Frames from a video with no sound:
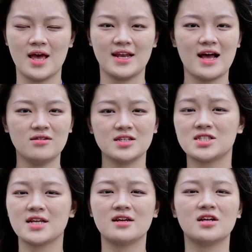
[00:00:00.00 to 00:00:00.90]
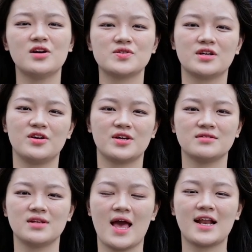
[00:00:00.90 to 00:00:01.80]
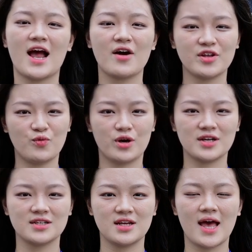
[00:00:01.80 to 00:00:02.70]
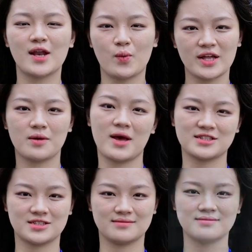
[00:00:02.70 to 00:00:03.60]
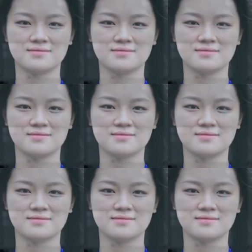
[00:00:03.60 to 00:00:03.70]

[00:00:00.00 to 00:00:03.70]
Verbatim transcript: Now let's take a closer look at how they work and why they matter.